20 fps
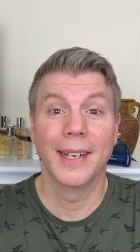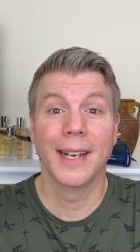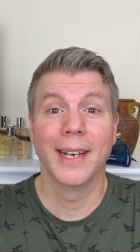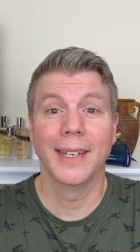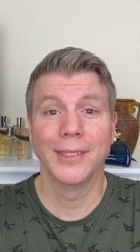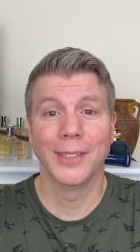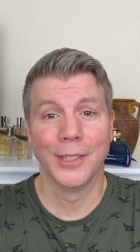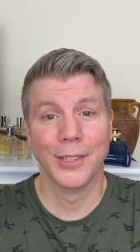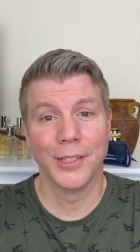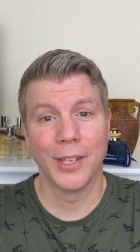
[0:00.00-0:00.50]
Hey
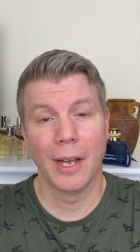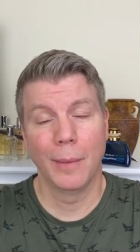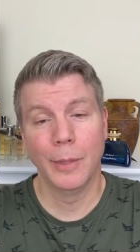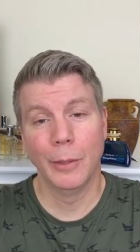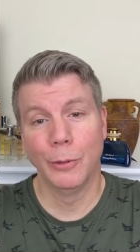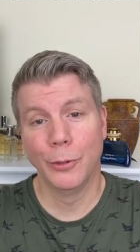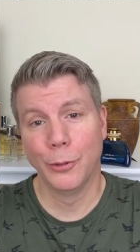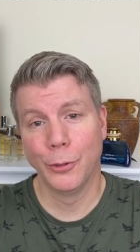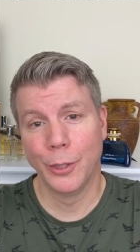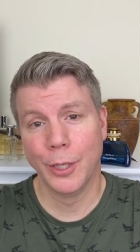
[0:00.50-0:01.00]
guys, it's
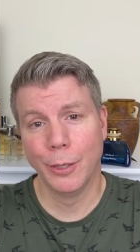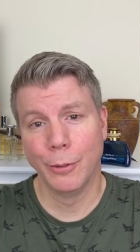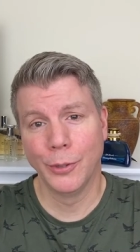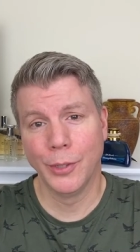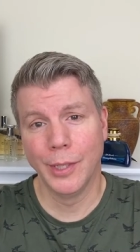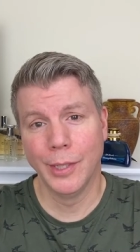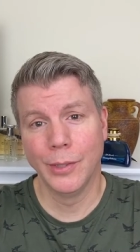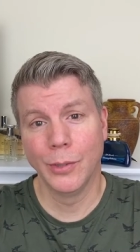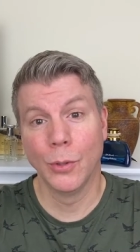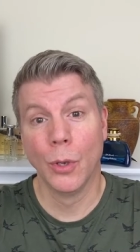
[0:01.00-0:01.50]
Tommy with Studio
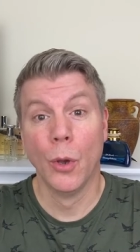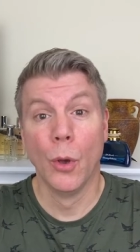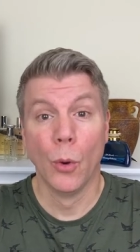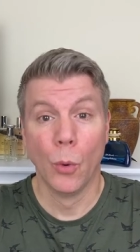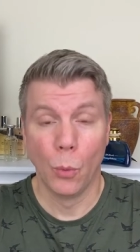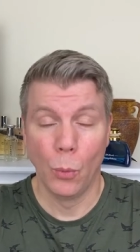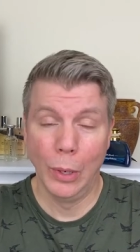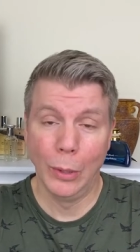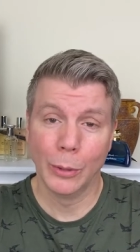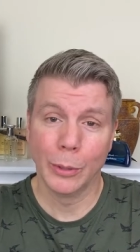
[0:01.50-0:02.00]
Scents.
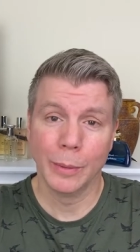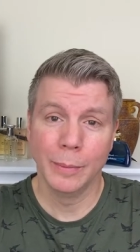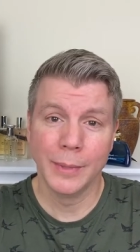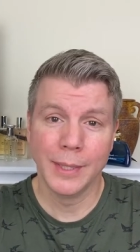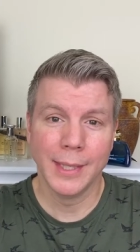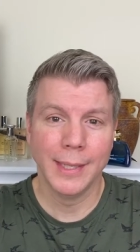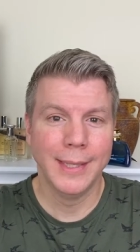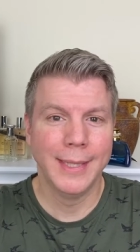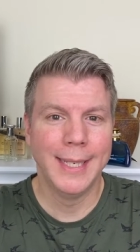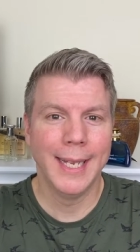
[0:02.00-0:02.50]
Welcome.
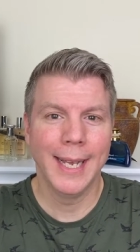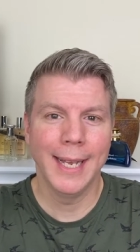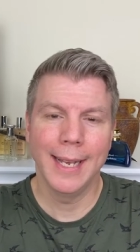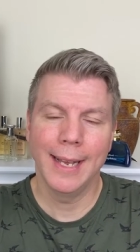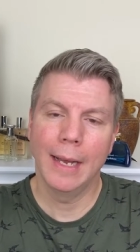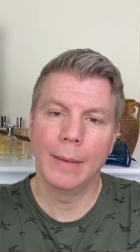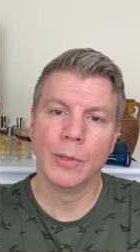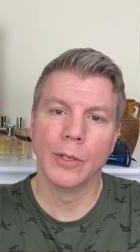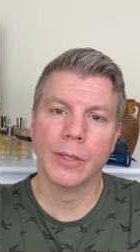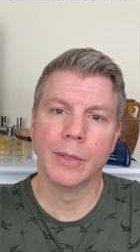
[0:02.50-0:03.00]

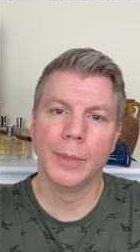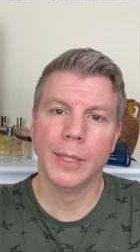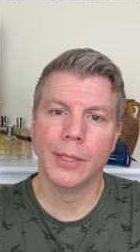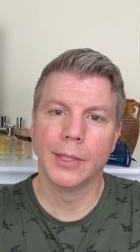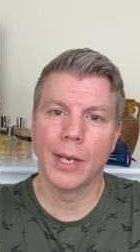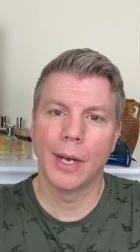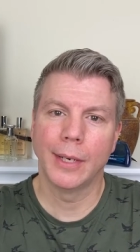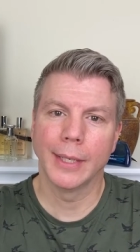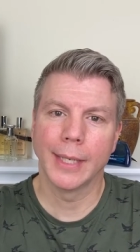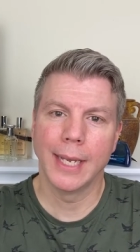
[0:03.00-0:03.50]
Today I'm going to be
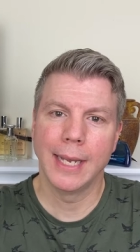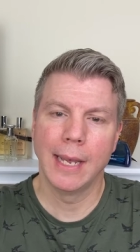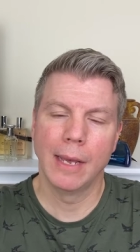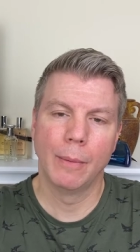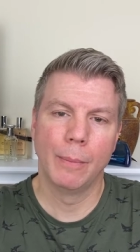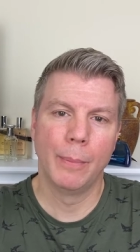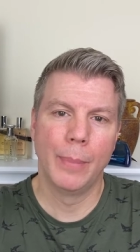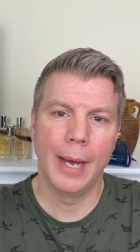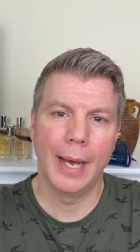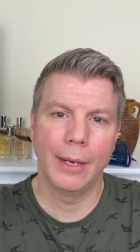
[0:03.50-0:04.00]
talking
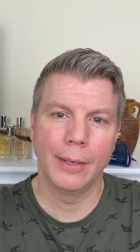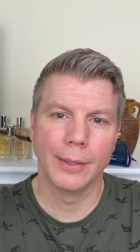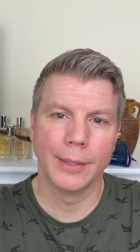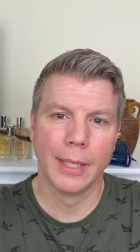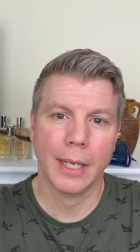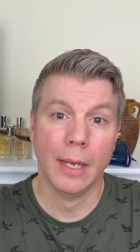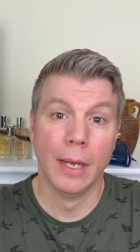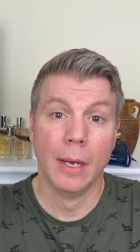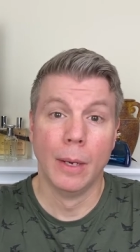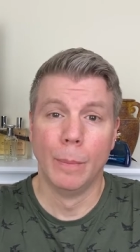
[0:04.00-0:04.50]

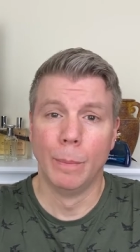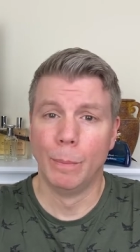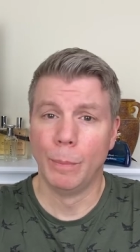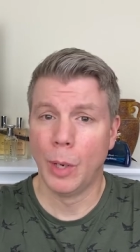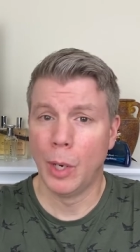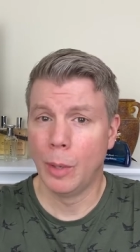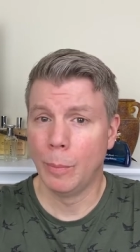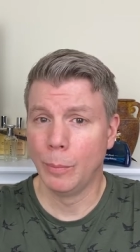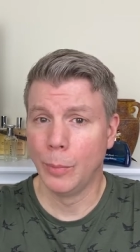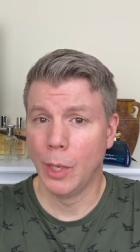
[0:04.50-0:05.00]
about
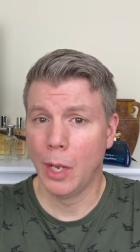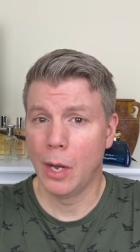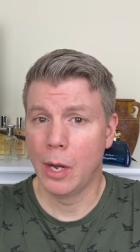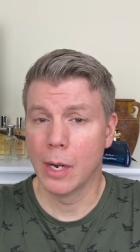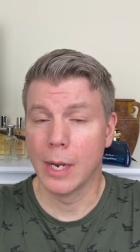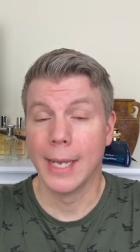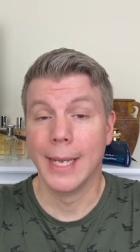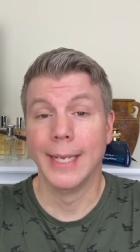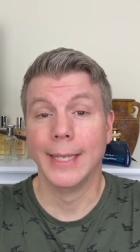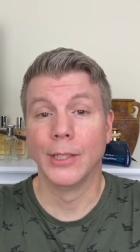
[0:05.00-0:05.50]
Mont
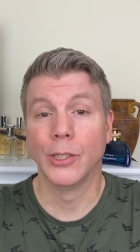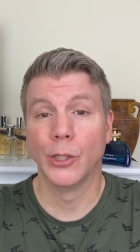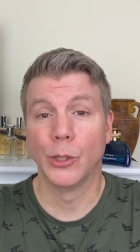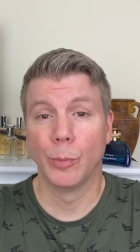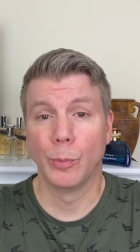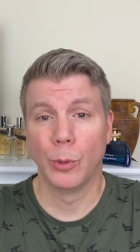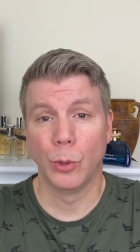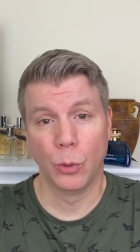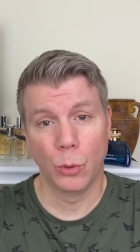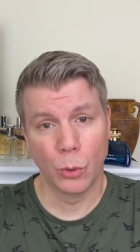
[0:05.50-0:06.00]
Blanc
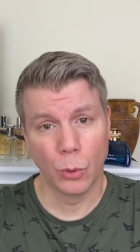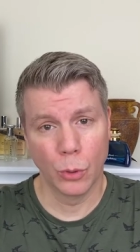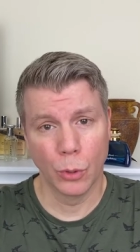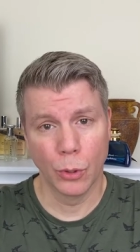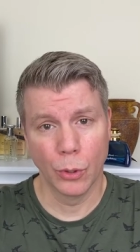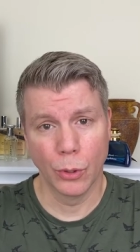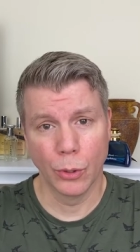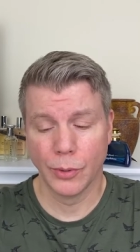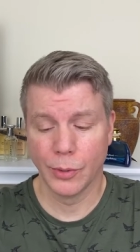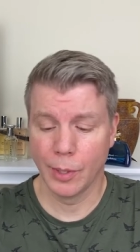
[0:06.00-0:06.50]

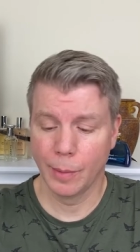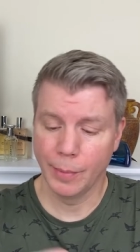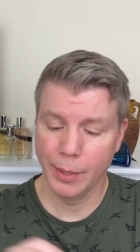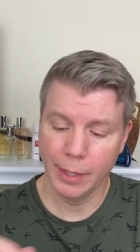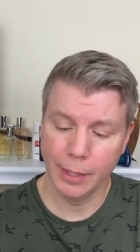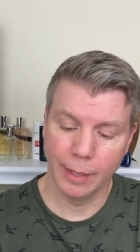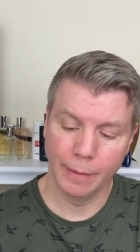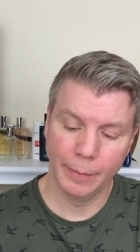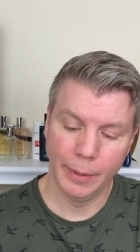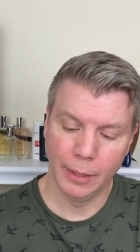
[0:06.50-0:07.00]
Explorer,
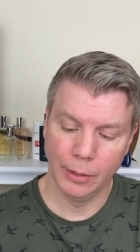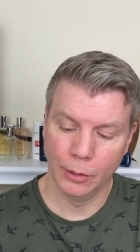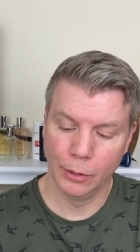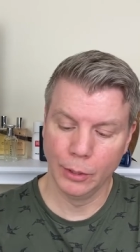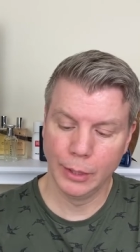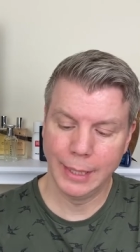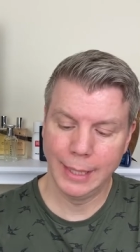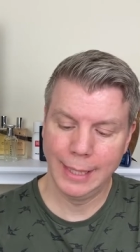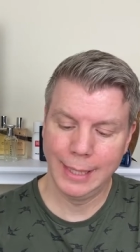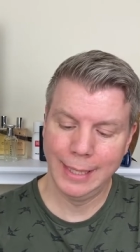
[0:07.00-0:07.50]
something I've been
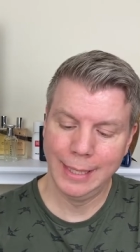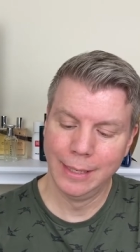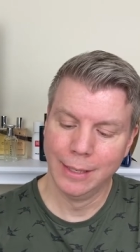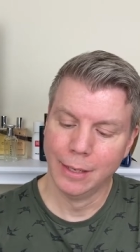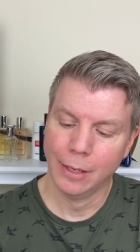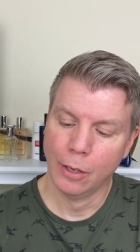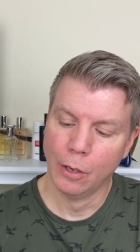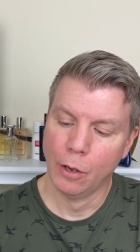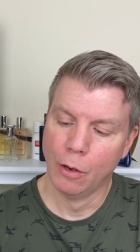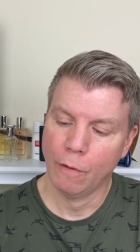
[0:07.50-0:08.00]
looking
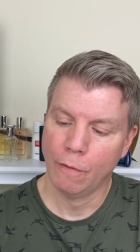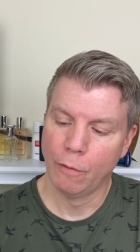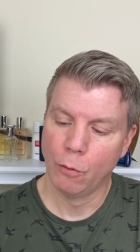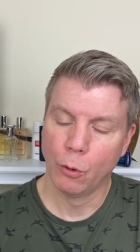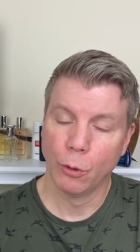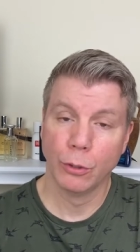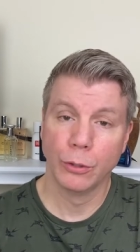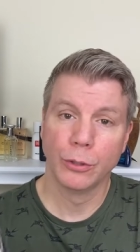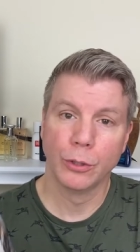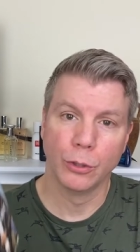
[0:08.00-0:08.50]

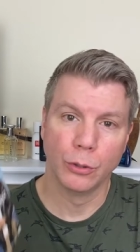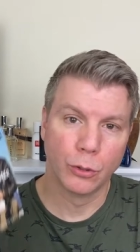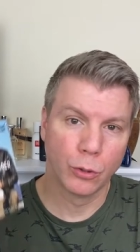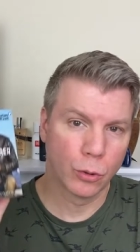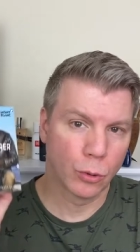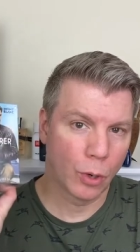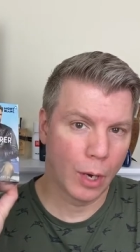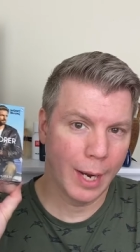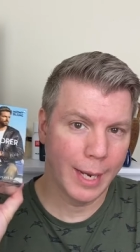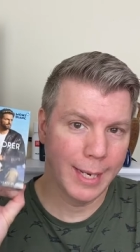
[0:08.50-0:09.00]
forward to
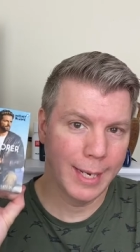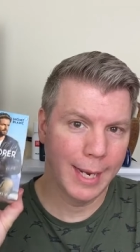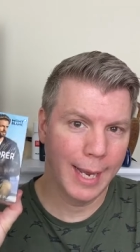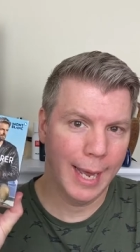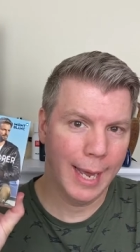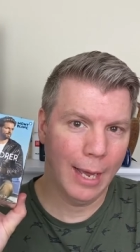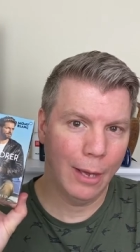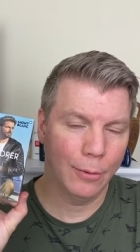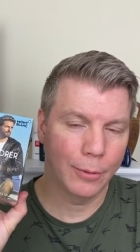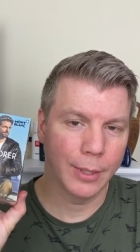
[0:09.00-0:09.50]
trying
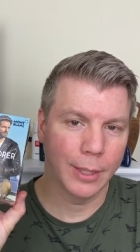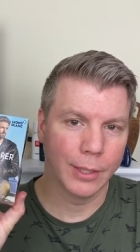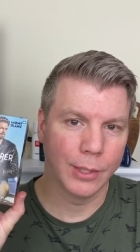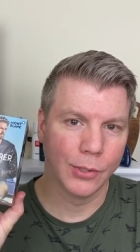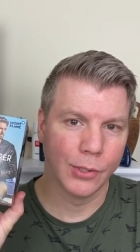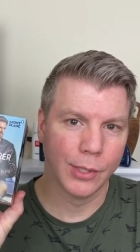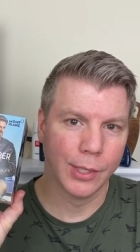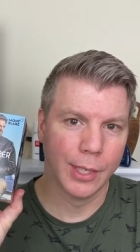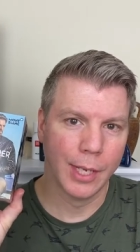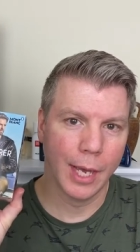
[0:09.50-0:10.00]
out. I
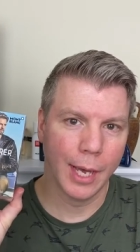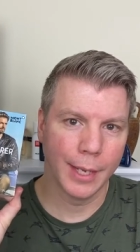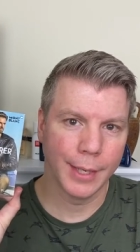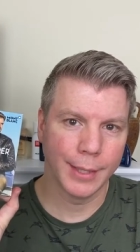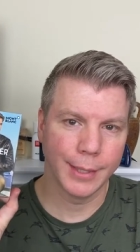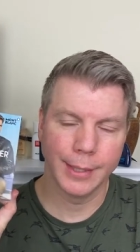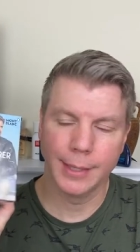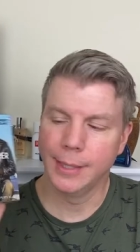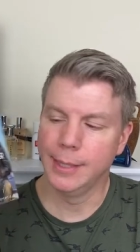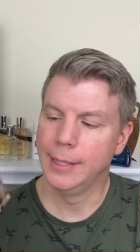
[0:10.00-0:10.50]
just got
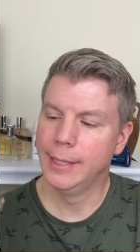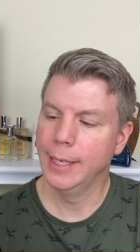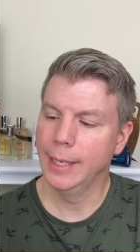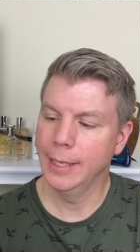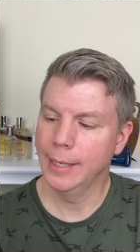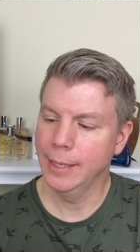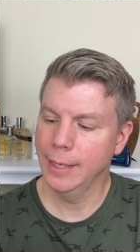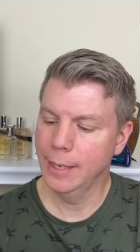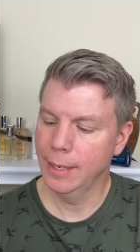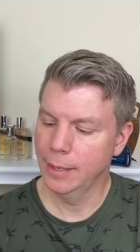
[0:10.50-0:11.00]
it
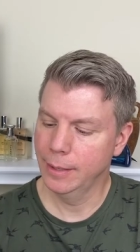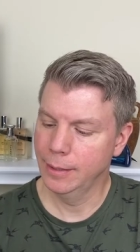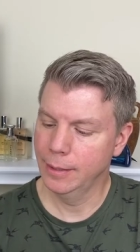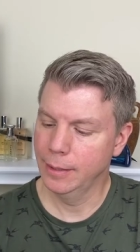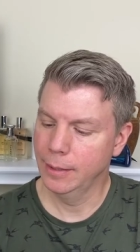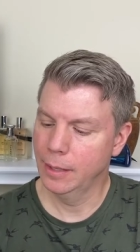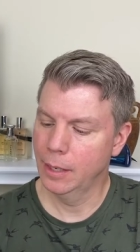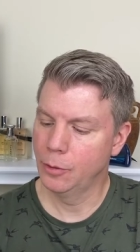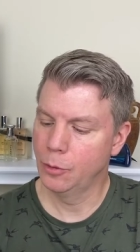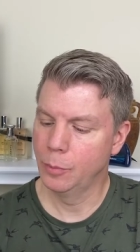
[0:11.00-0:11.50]
today,
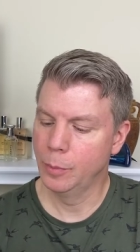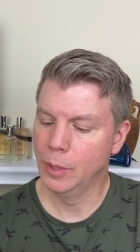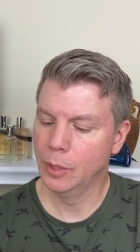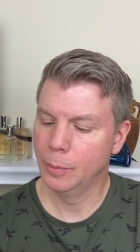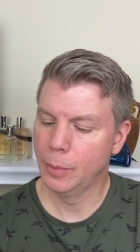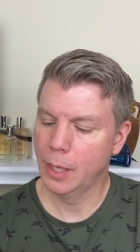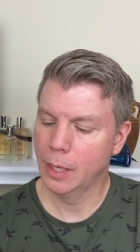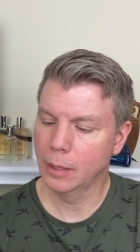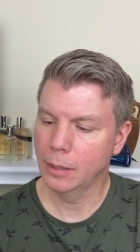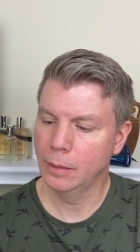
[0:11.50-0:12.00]
the 100
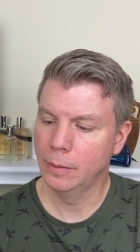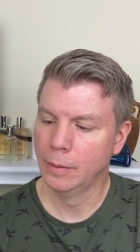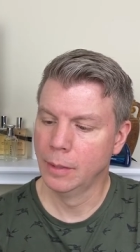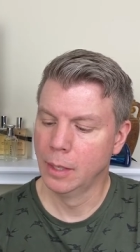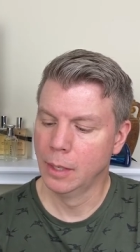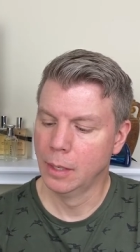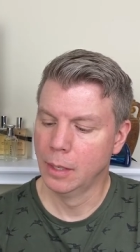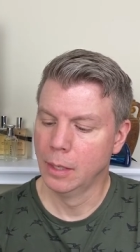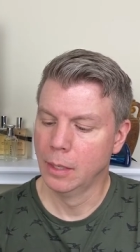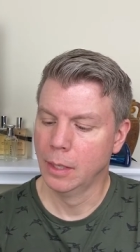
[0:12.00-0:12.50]
ml bottle,
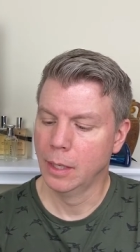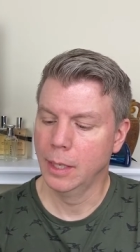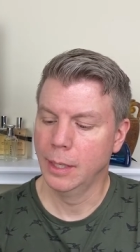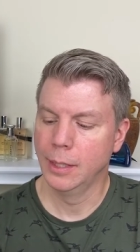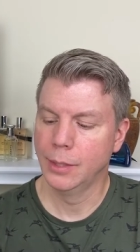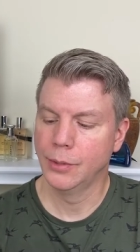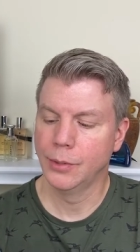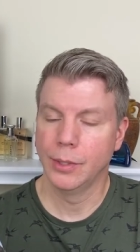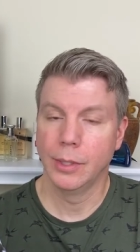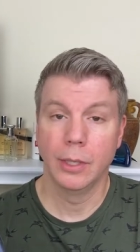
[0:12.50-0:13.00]

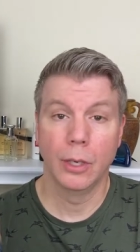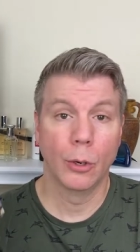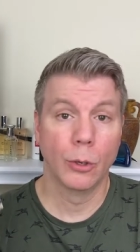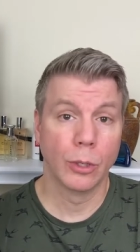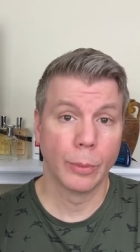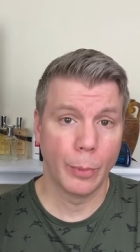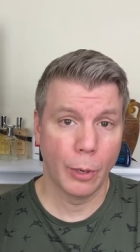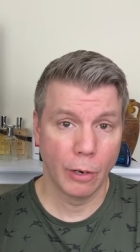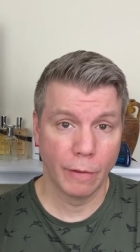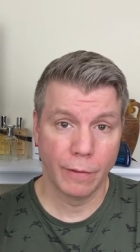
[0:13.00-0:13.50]
and it's the Eau
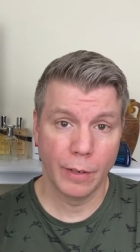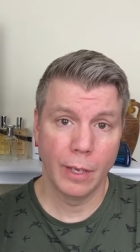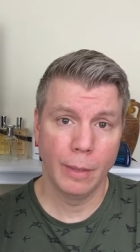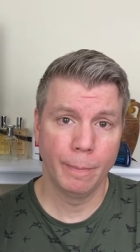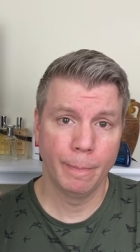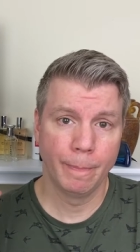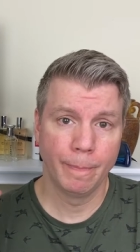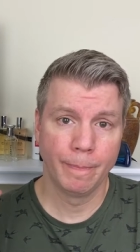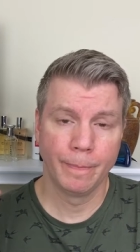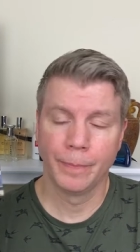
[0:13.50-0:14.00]
de
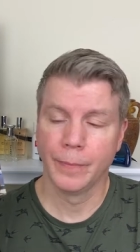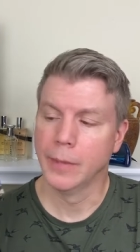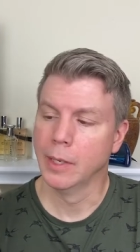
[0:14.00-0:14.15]
Parfum.